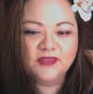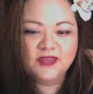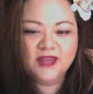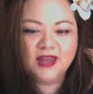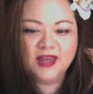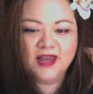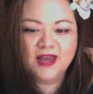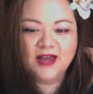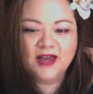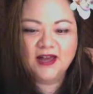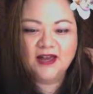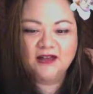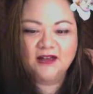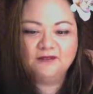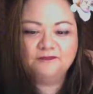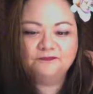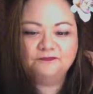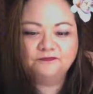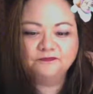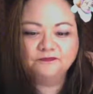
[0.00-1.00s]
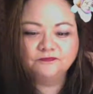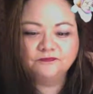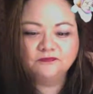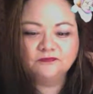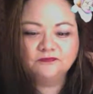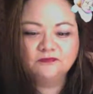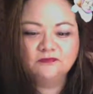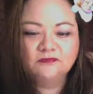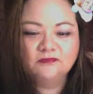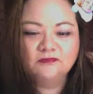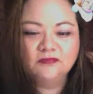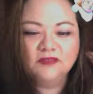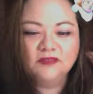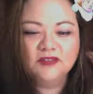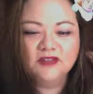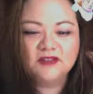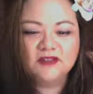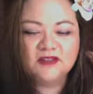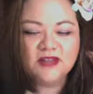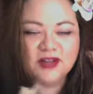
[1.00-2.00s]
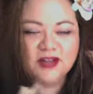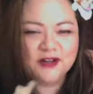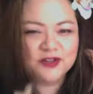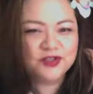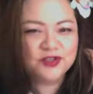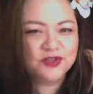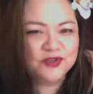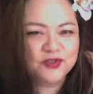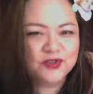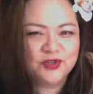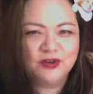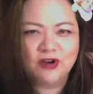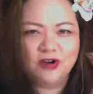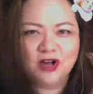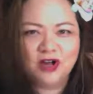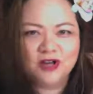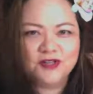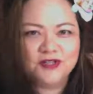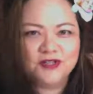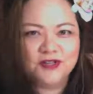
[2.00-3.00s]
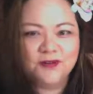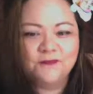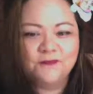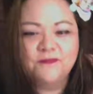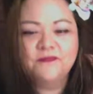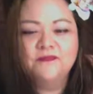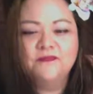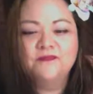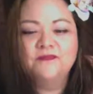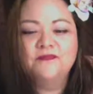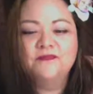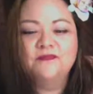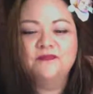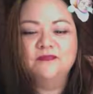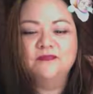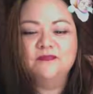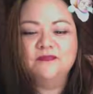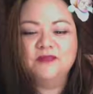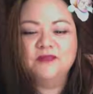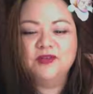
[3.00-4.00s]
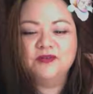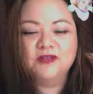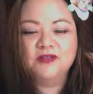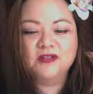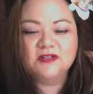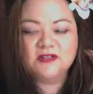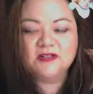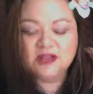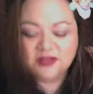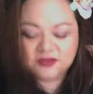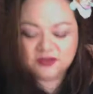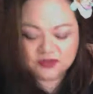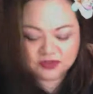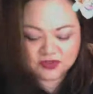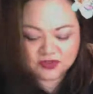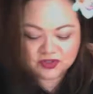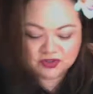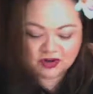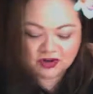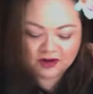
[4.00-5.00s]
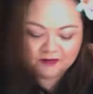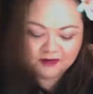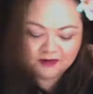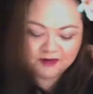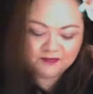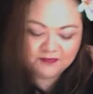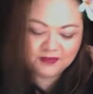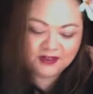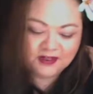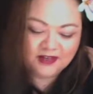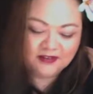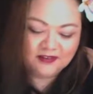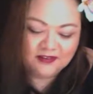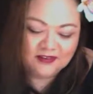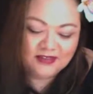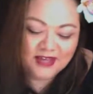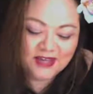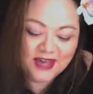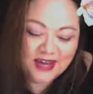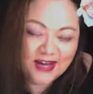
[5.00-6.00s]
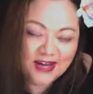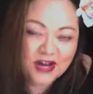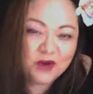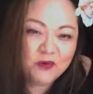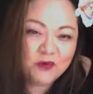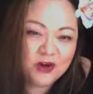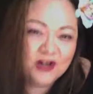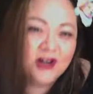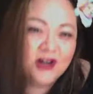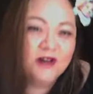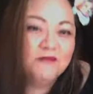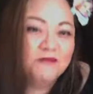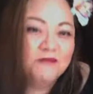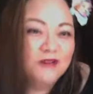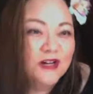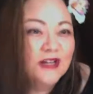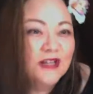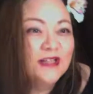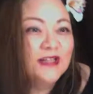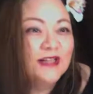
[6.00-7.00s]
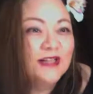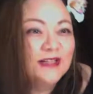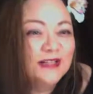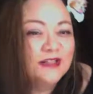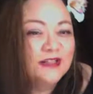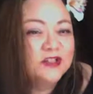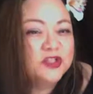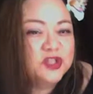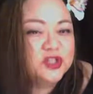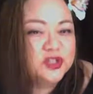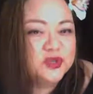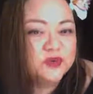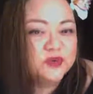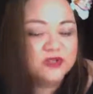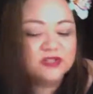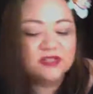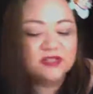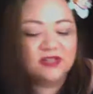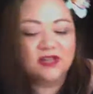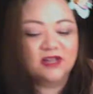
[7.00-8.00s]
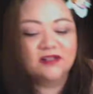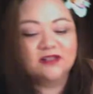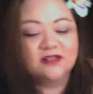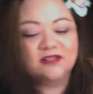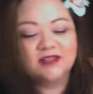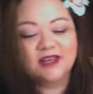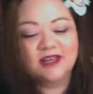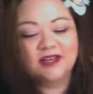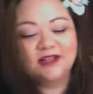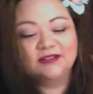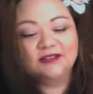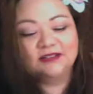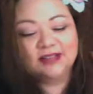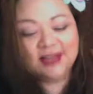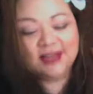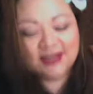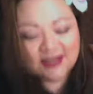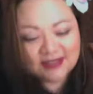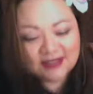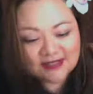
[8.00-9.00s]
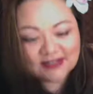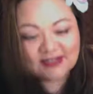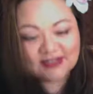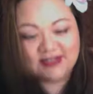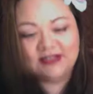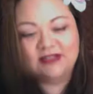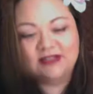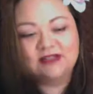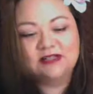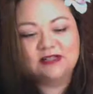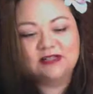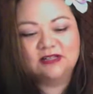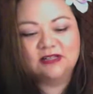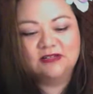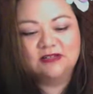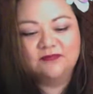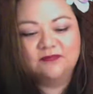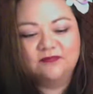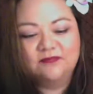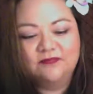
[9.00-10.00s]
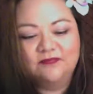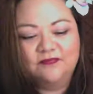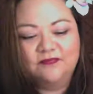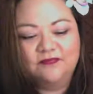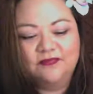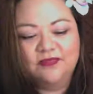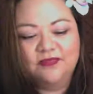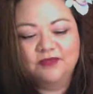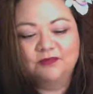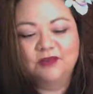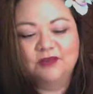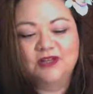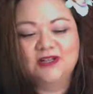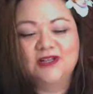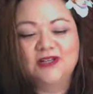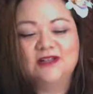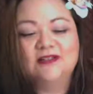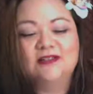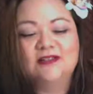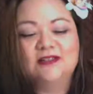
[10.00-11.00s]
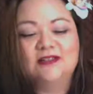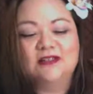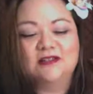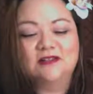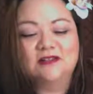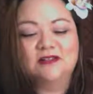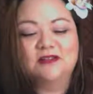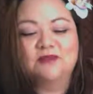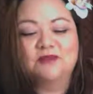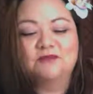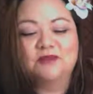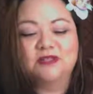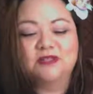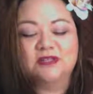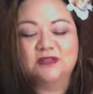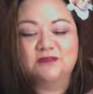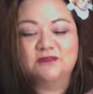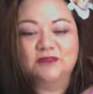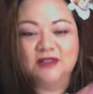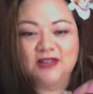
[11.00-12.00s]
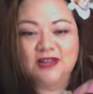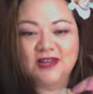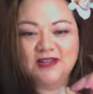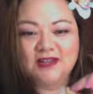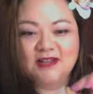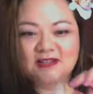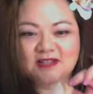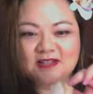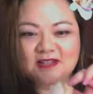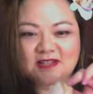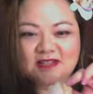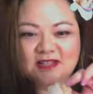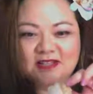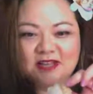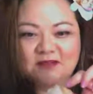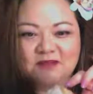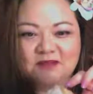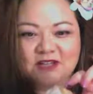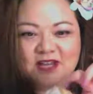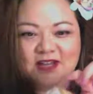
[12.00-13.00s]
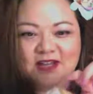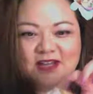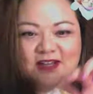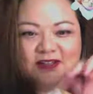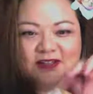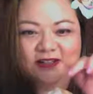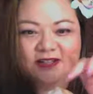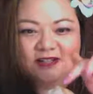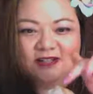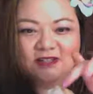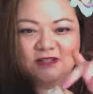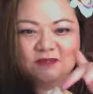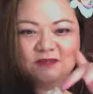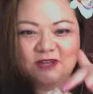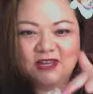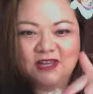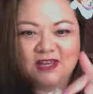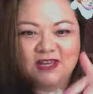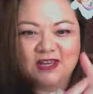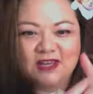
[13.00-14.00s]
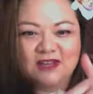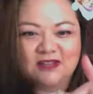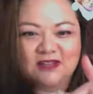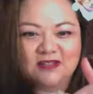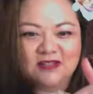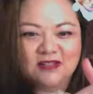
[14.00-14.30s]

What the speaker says: And the textures are awesome. You could taste the strawberry, but I think what I really need to do is, since they glazed it, we need to get some with some glaze because it seems like it needs to be hit